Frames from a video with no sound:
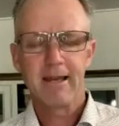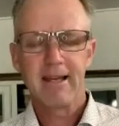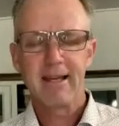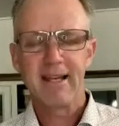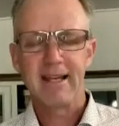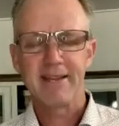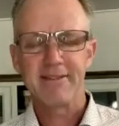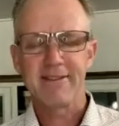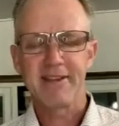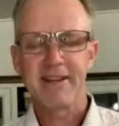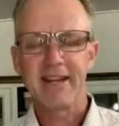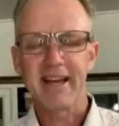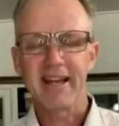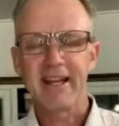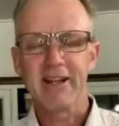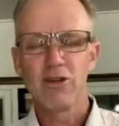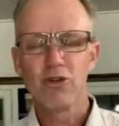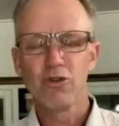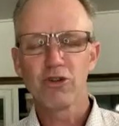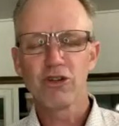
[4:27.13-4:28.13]
And
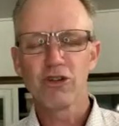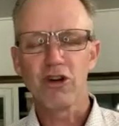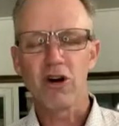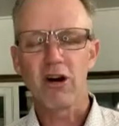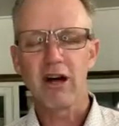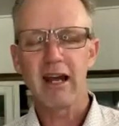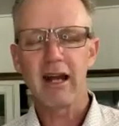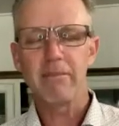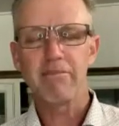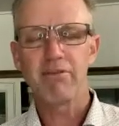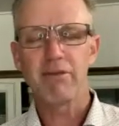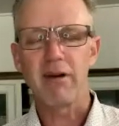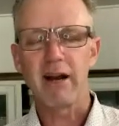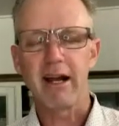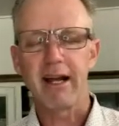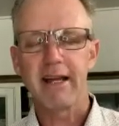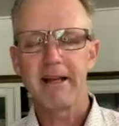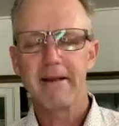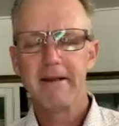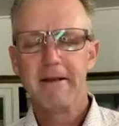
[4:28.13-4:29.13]
today, Lord God, I
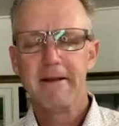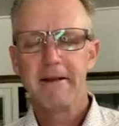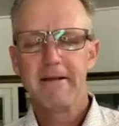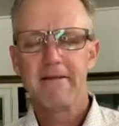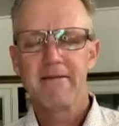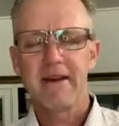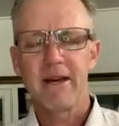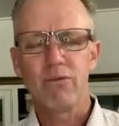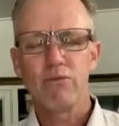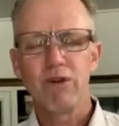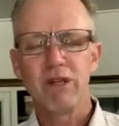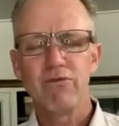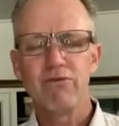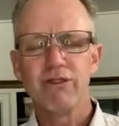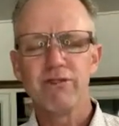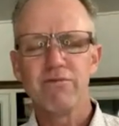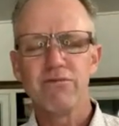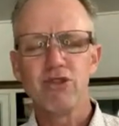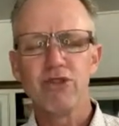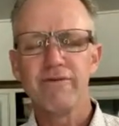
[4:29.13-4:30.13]
pray that we
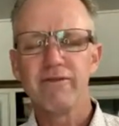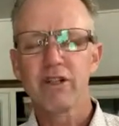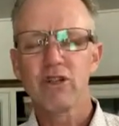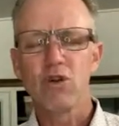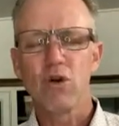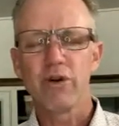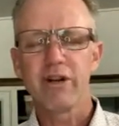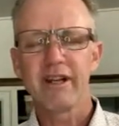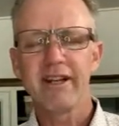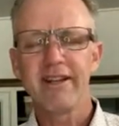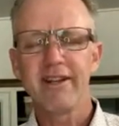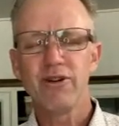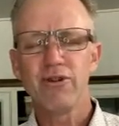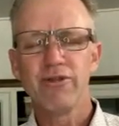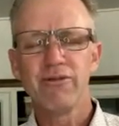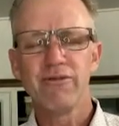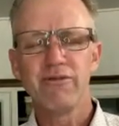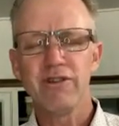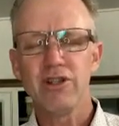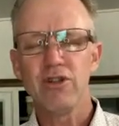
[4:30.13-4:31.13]
would move according to
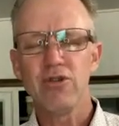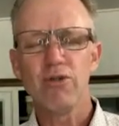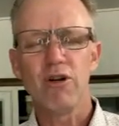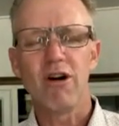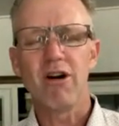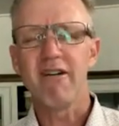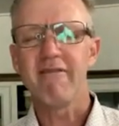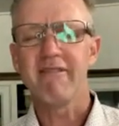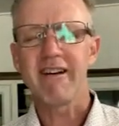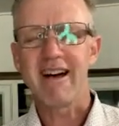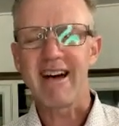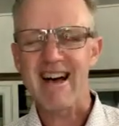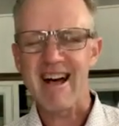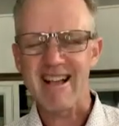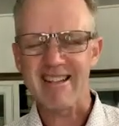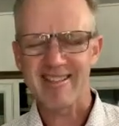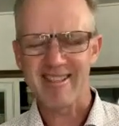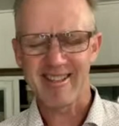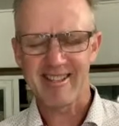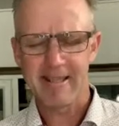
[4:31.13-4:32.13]
your view of
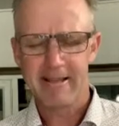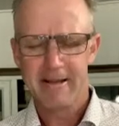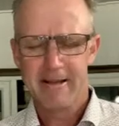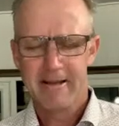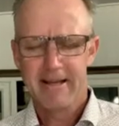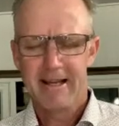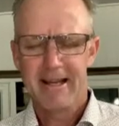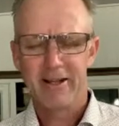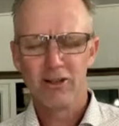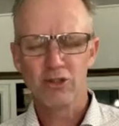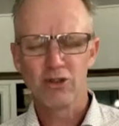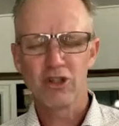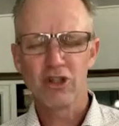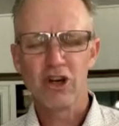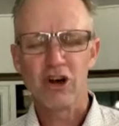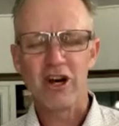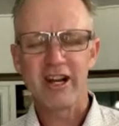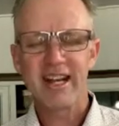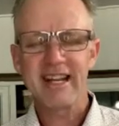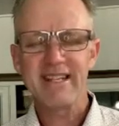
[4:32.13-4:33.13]
us. And Lord
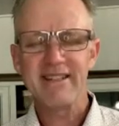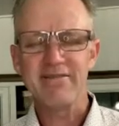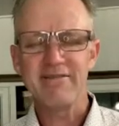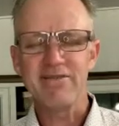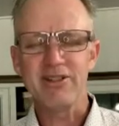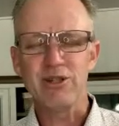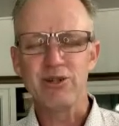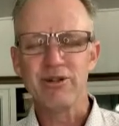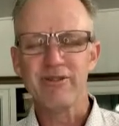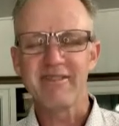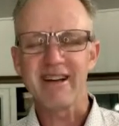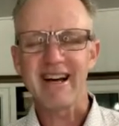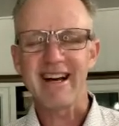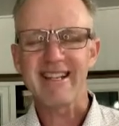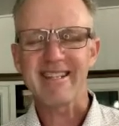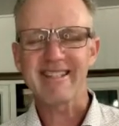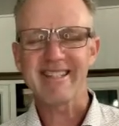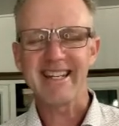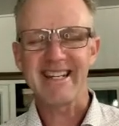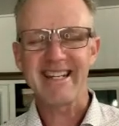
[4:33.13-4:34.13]
God, any view of
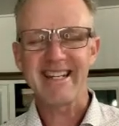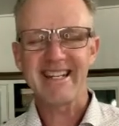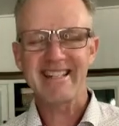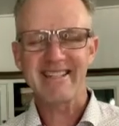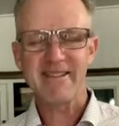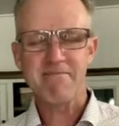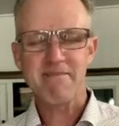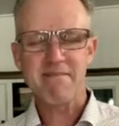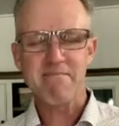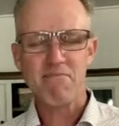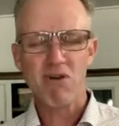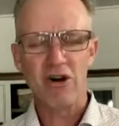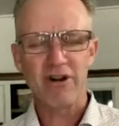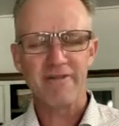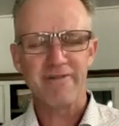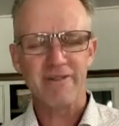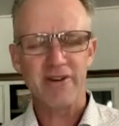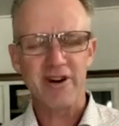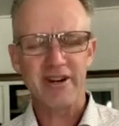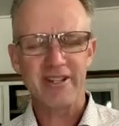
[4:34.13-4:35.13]
us that needs to be
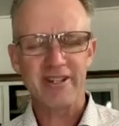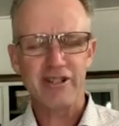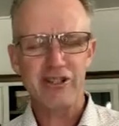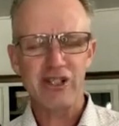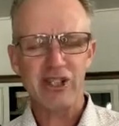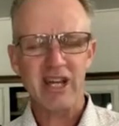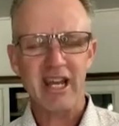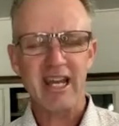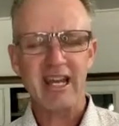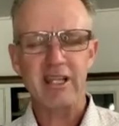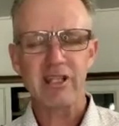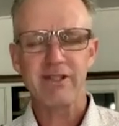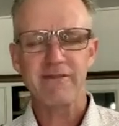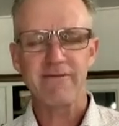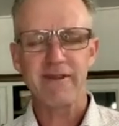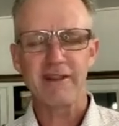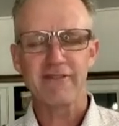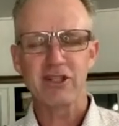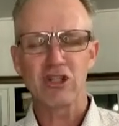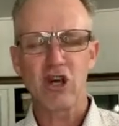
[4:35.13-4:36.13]
modified and changed,
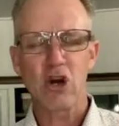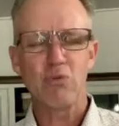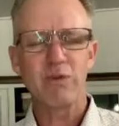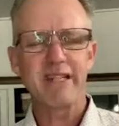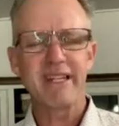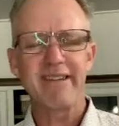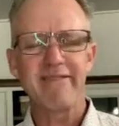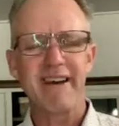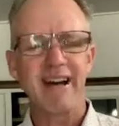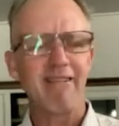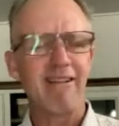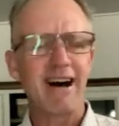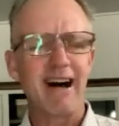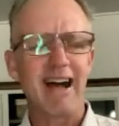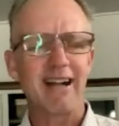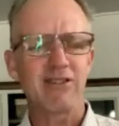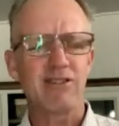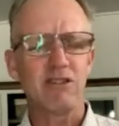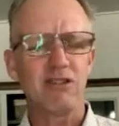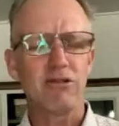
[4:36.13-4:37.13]
Father God, we give our
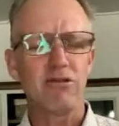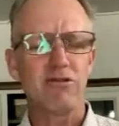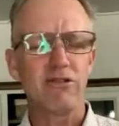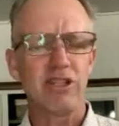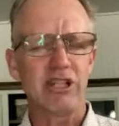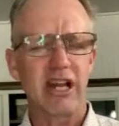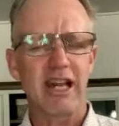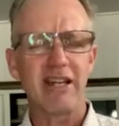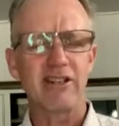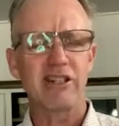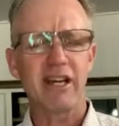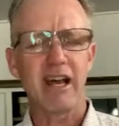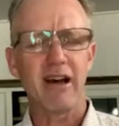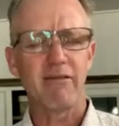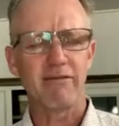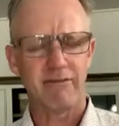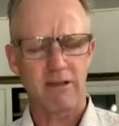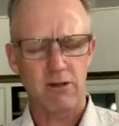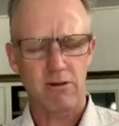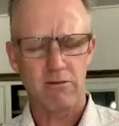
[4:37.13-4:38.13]
heart to you to change our
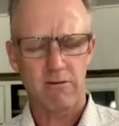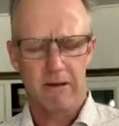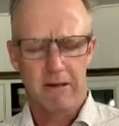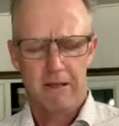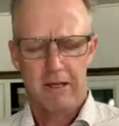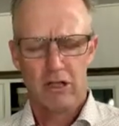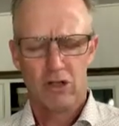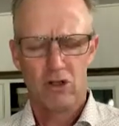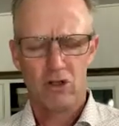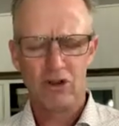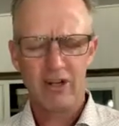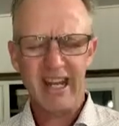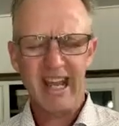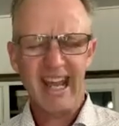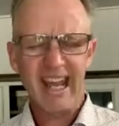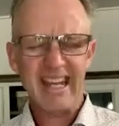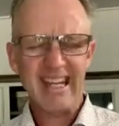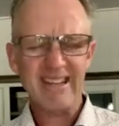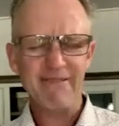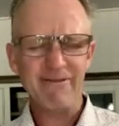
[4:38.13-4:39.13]
view. Lord,
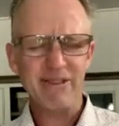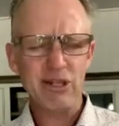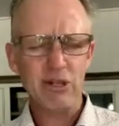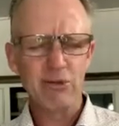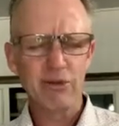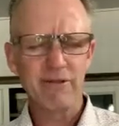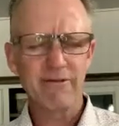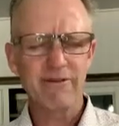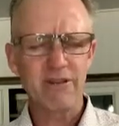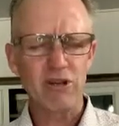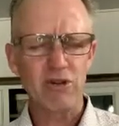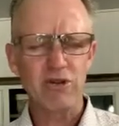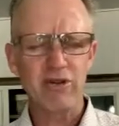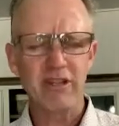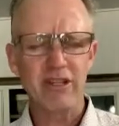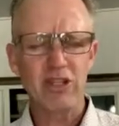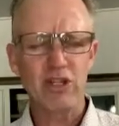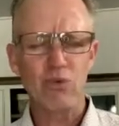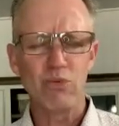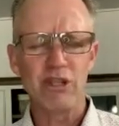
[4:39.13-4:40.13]
any view of you
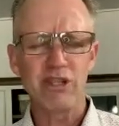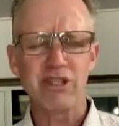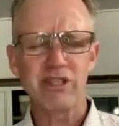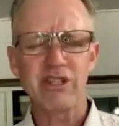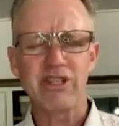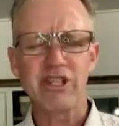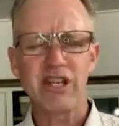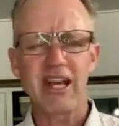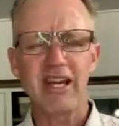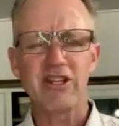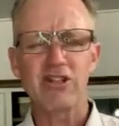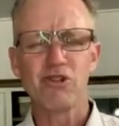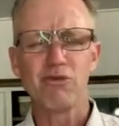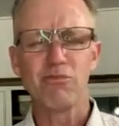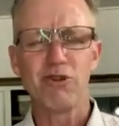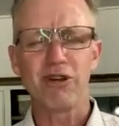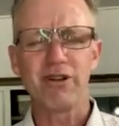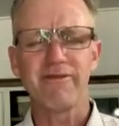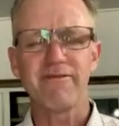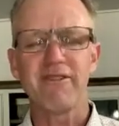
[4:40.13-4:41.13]
that you wish to change or
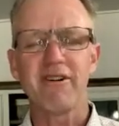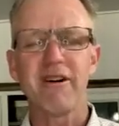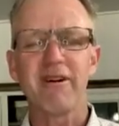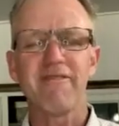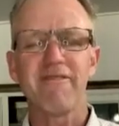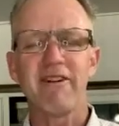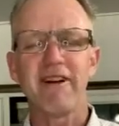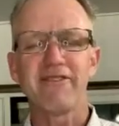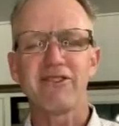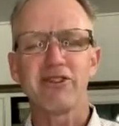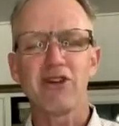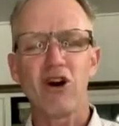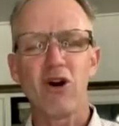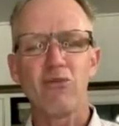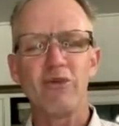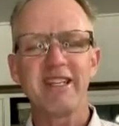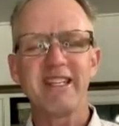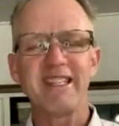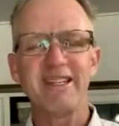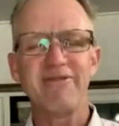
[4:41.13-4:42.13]
modify, Father God,
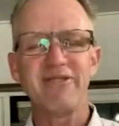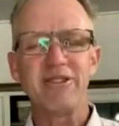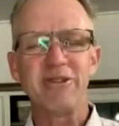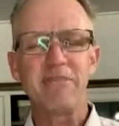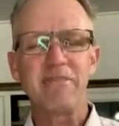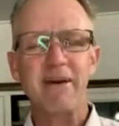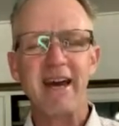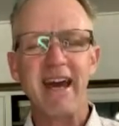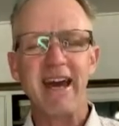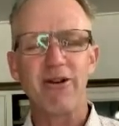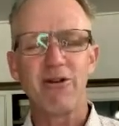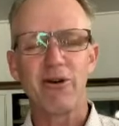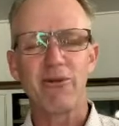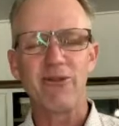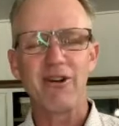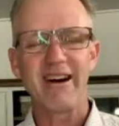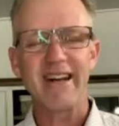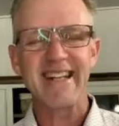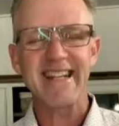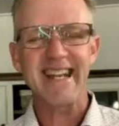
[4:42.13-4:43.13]
we give you the power
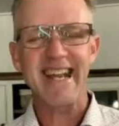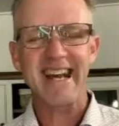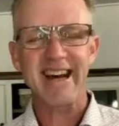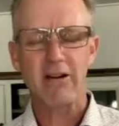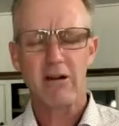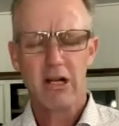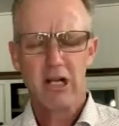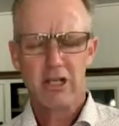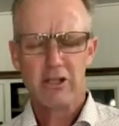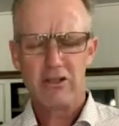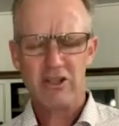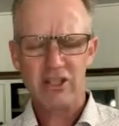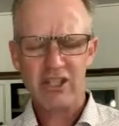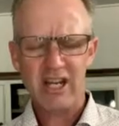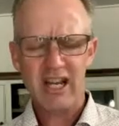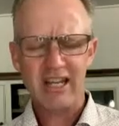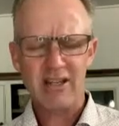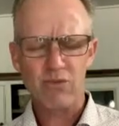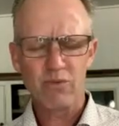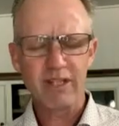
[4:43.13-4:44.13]
right now to
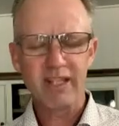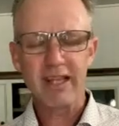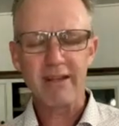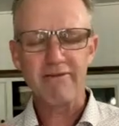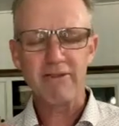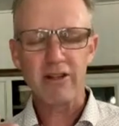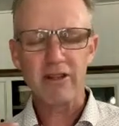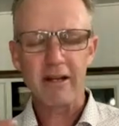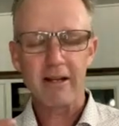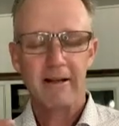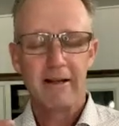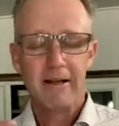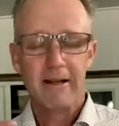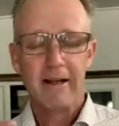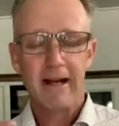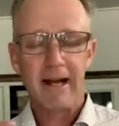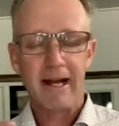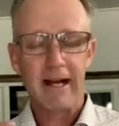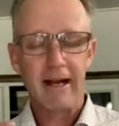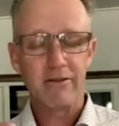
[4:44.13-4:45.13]
change. We give you
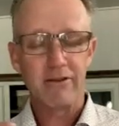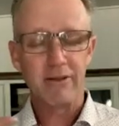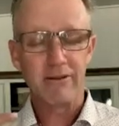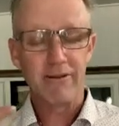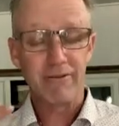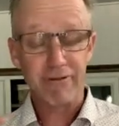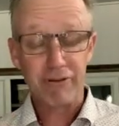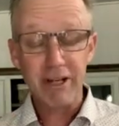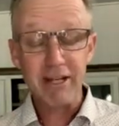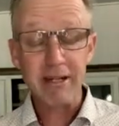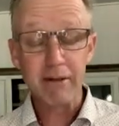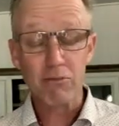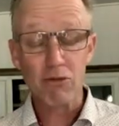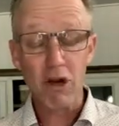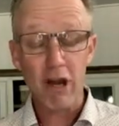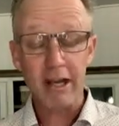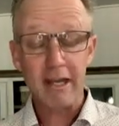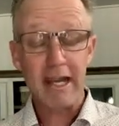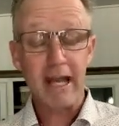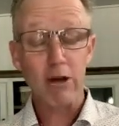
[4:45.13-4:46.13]
the freedom
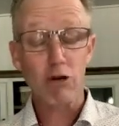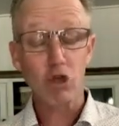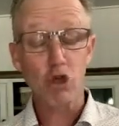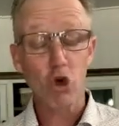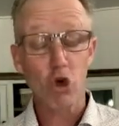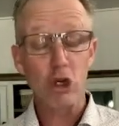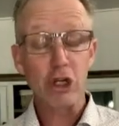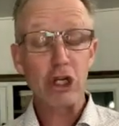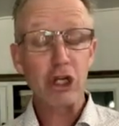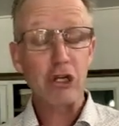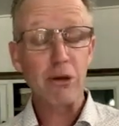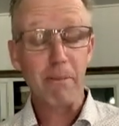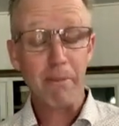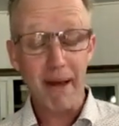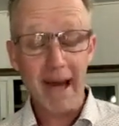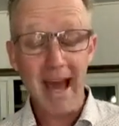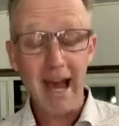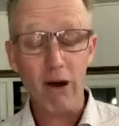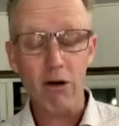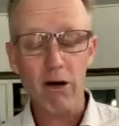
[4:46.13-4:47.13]
right now according to your
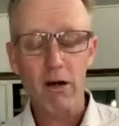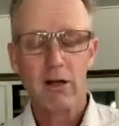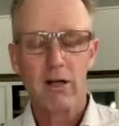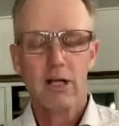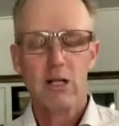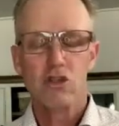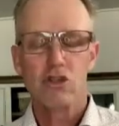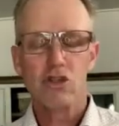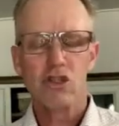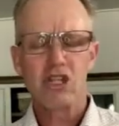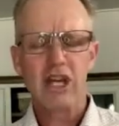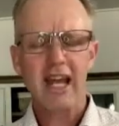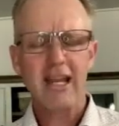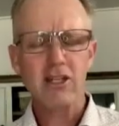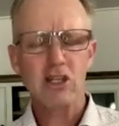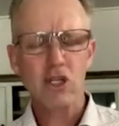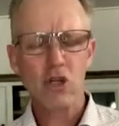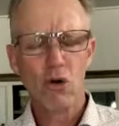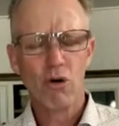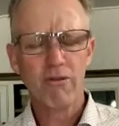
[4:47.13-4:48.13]
power to
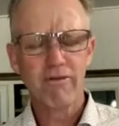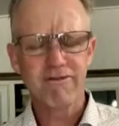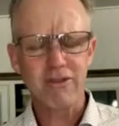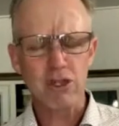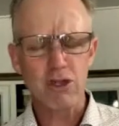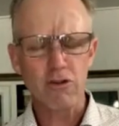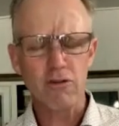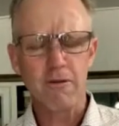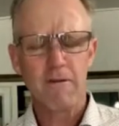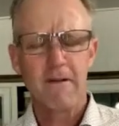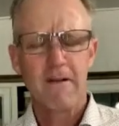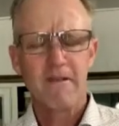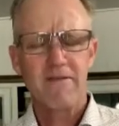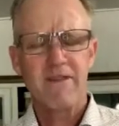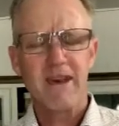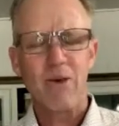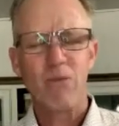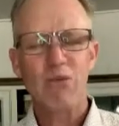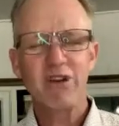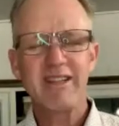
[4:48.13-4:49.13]
change your view
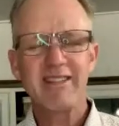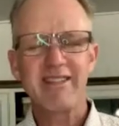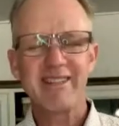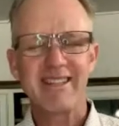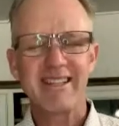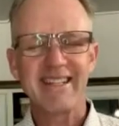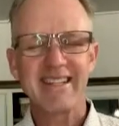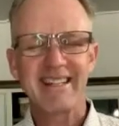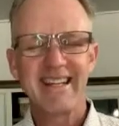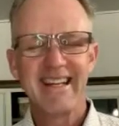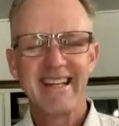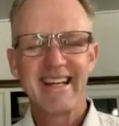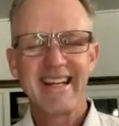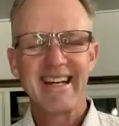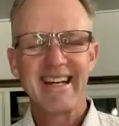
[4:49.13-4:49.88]
that we see